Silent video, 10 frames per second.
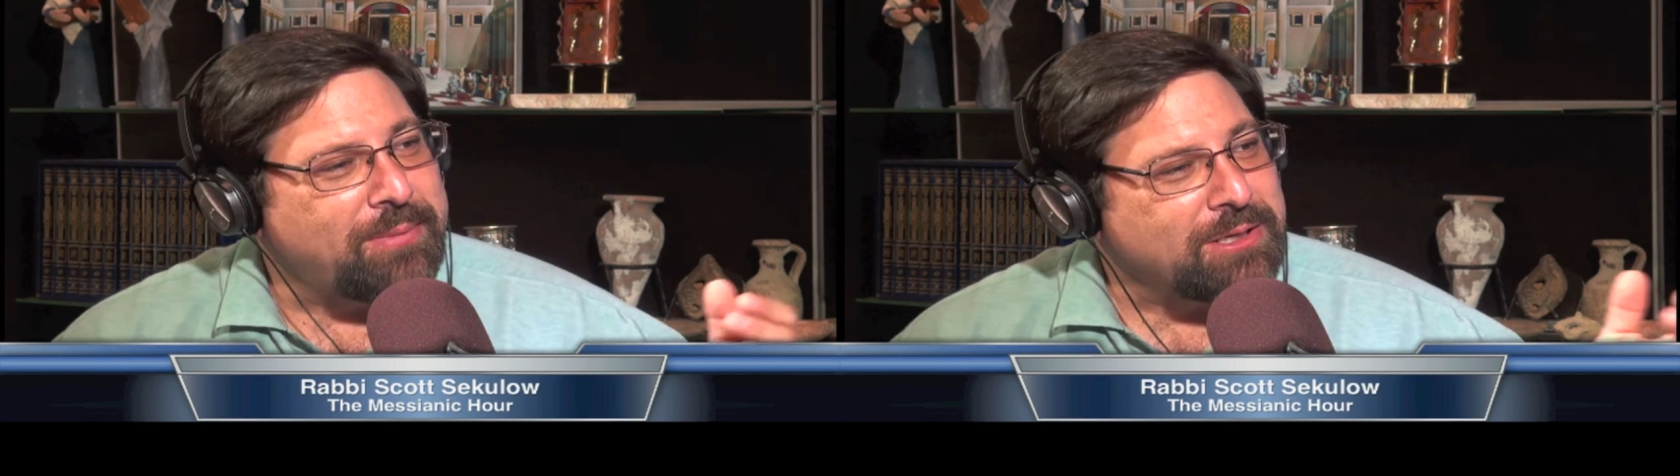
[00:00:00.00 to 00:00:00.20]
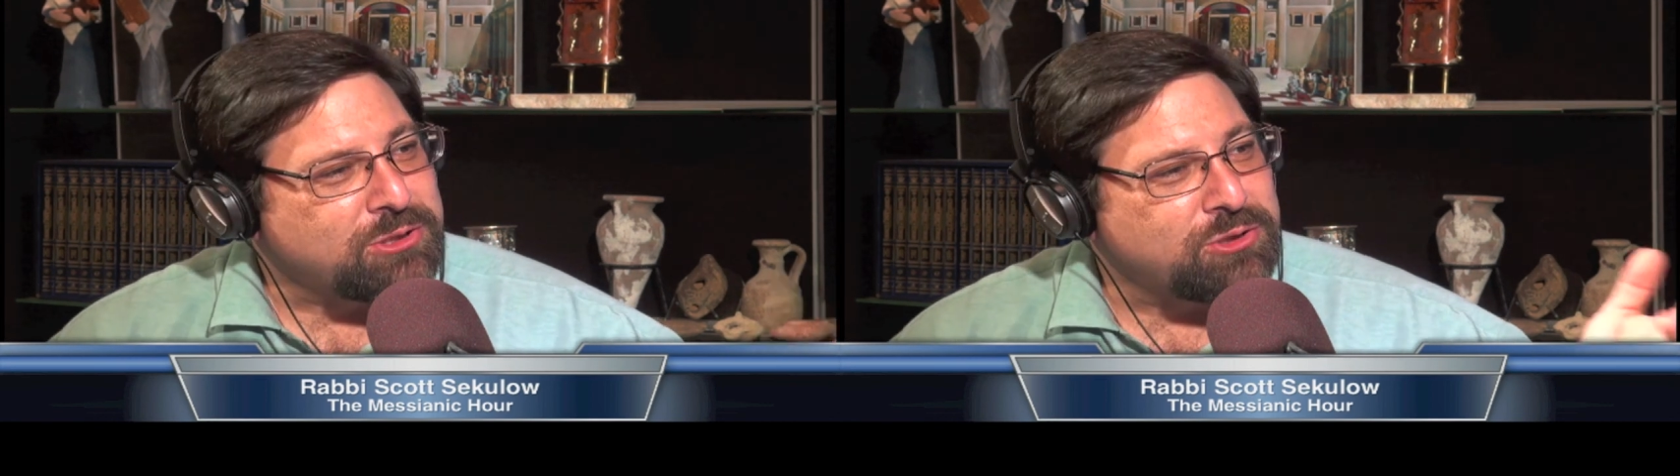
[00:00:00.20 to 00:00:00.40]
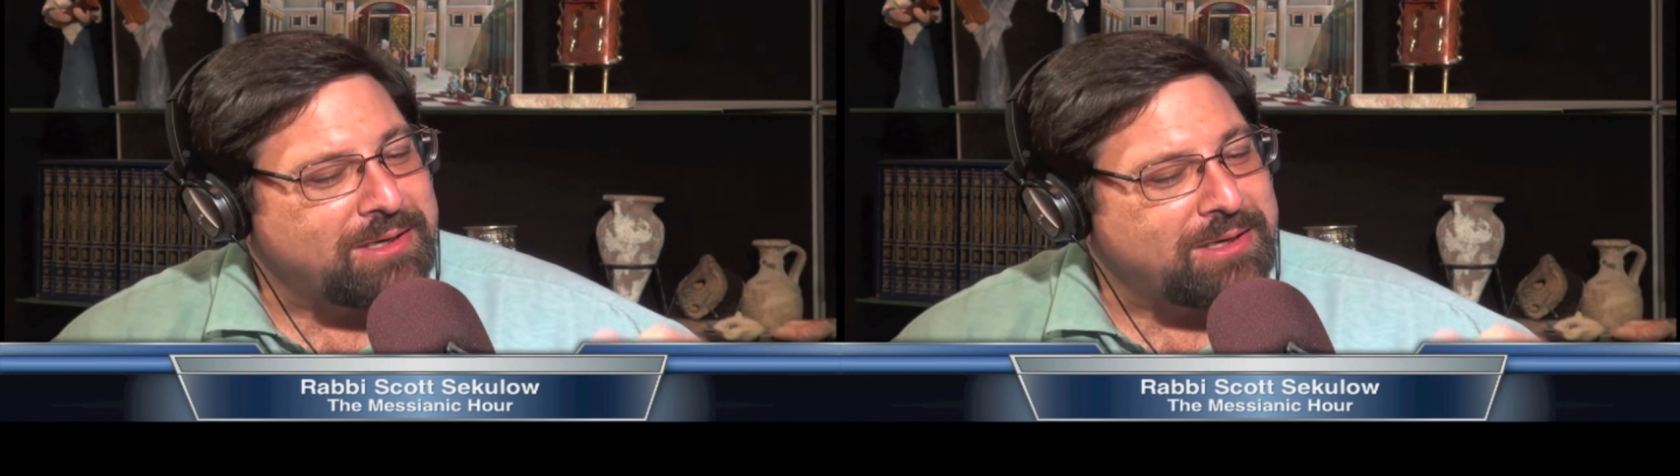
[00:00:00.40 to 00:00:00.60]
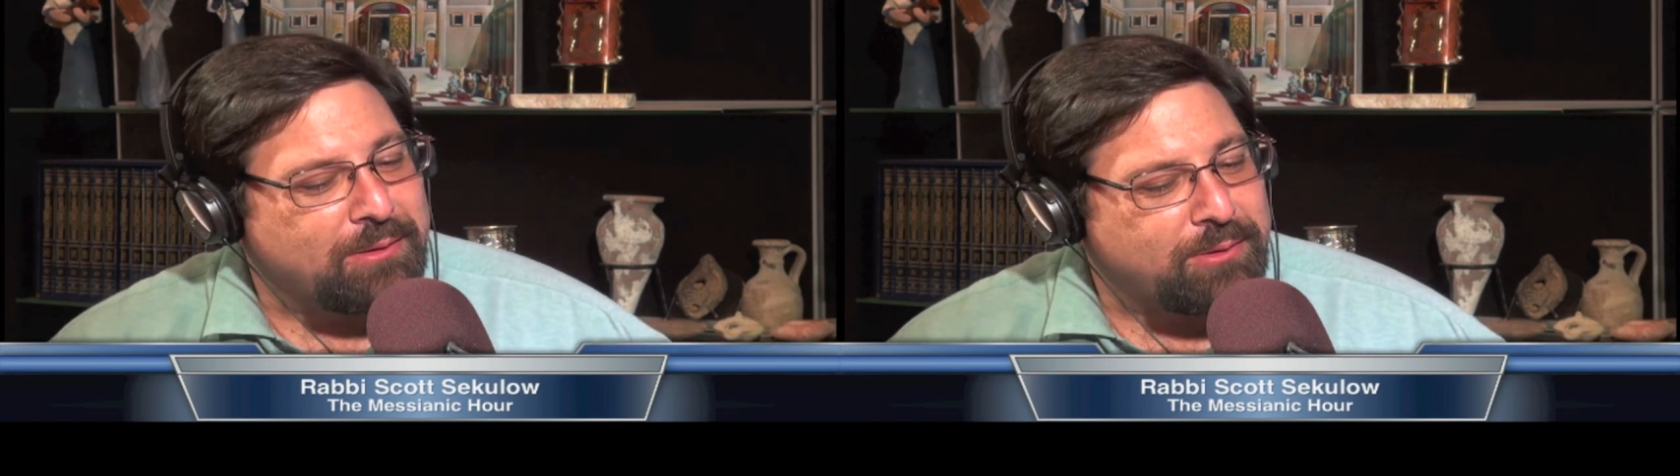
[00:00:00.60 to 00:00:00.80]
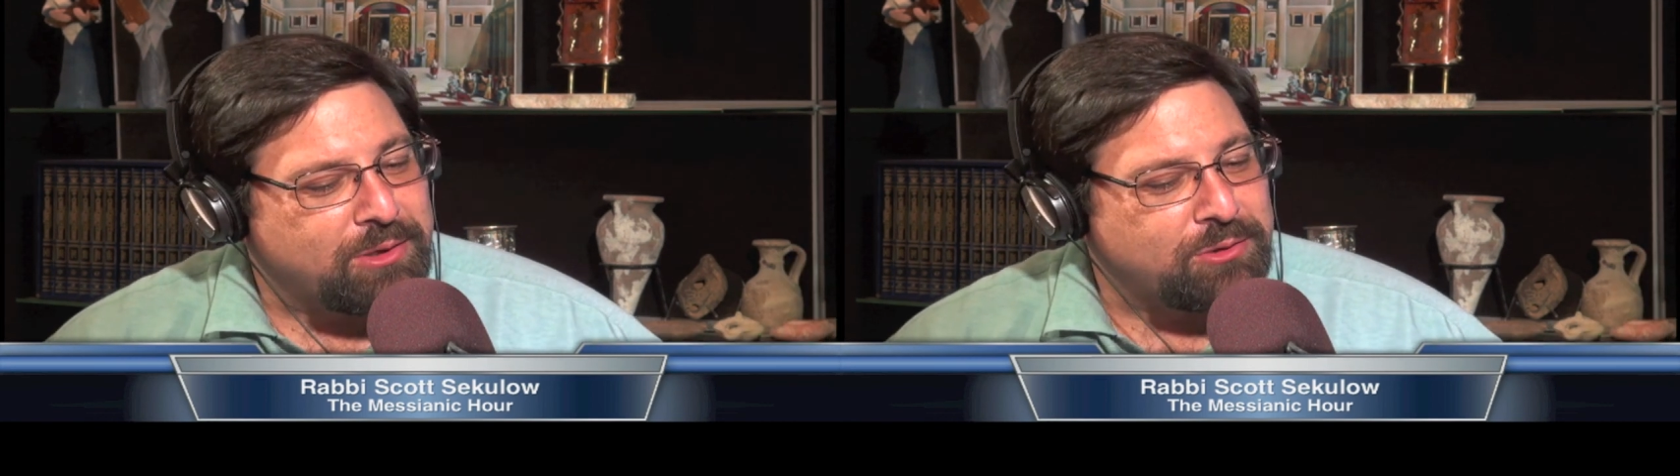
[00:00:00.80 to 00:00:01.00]
But Judy,
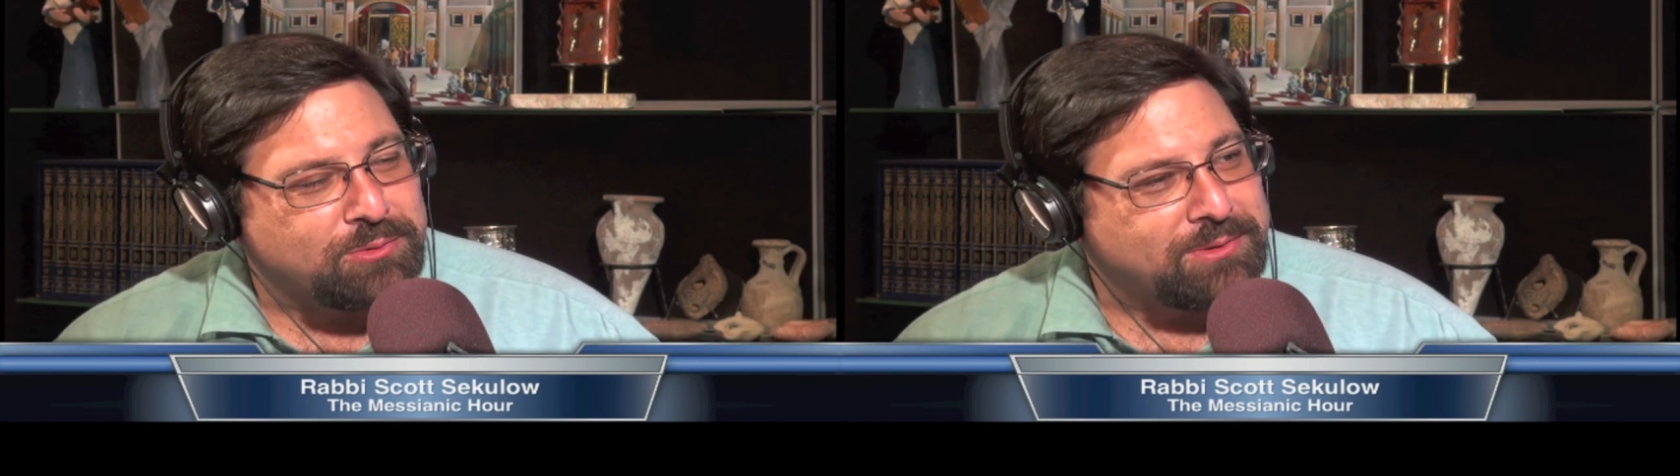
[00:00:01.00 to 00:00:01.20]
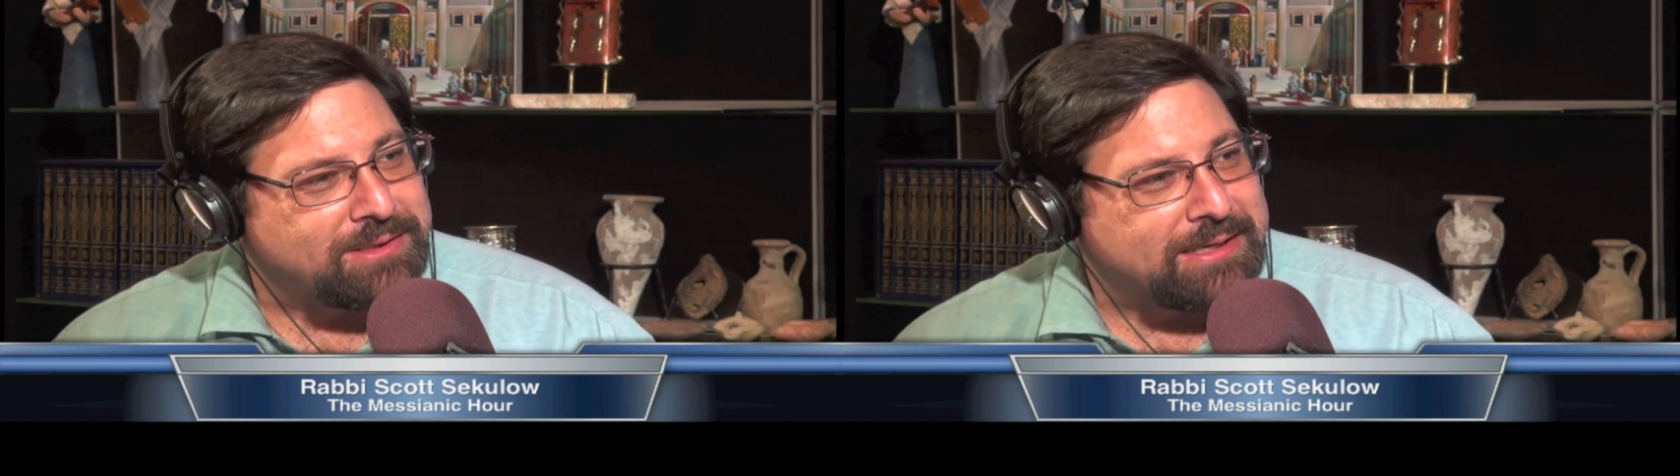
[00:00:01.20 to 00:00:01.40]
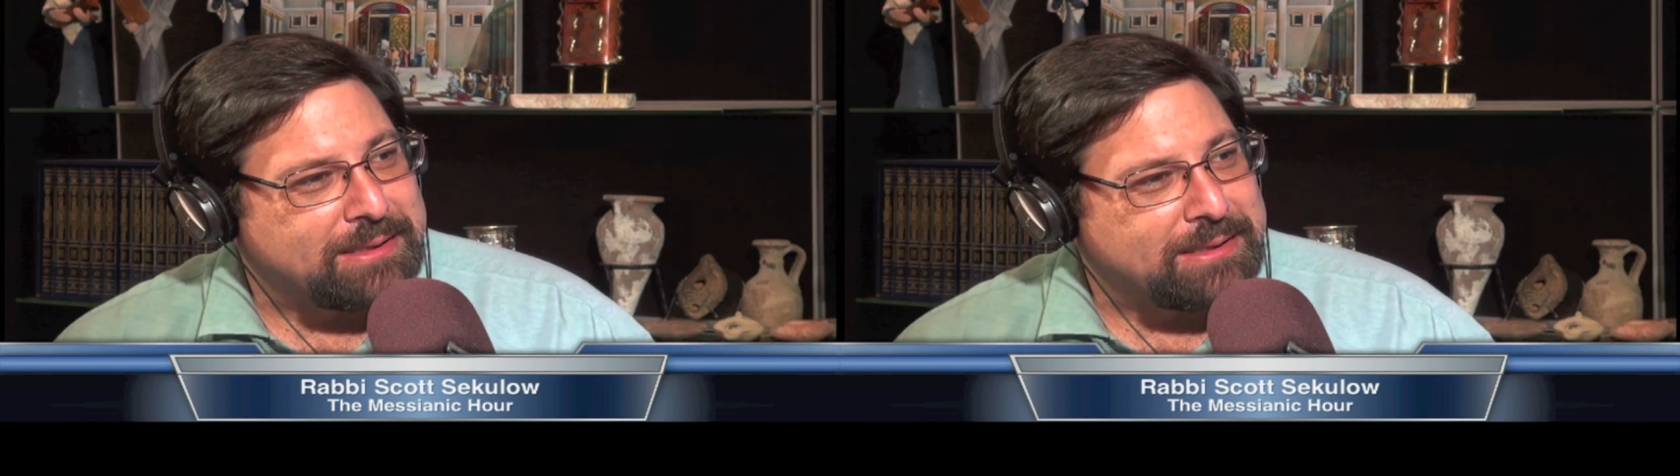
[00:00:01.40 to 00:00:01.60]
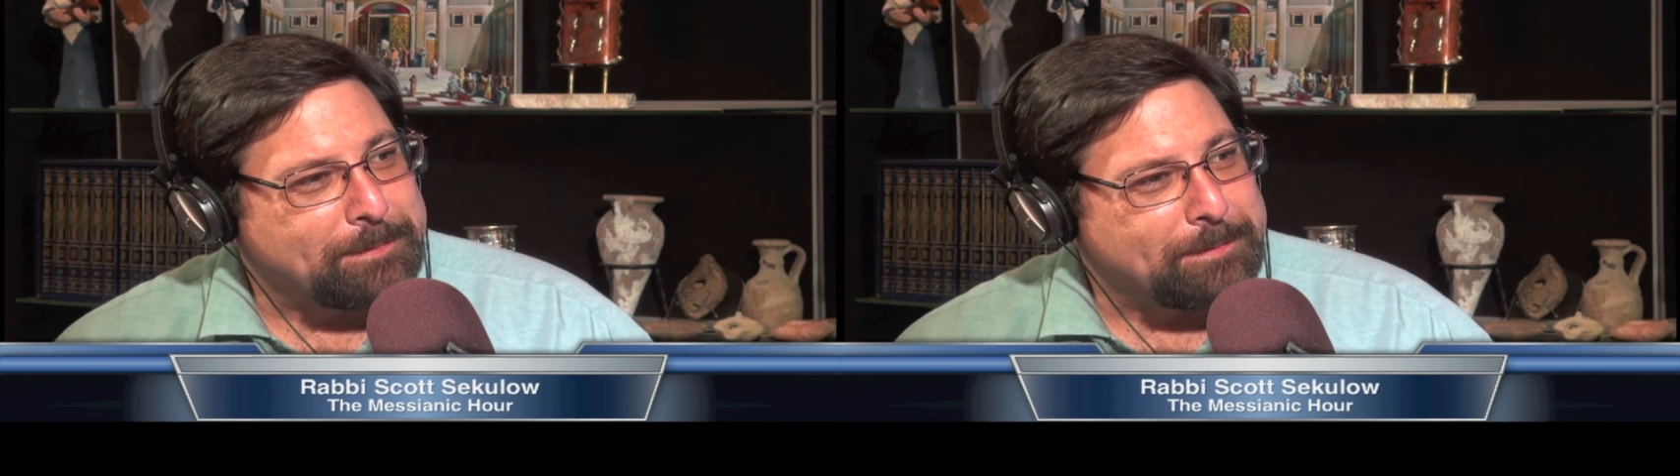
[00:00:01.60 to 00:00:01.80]
how are you doing today?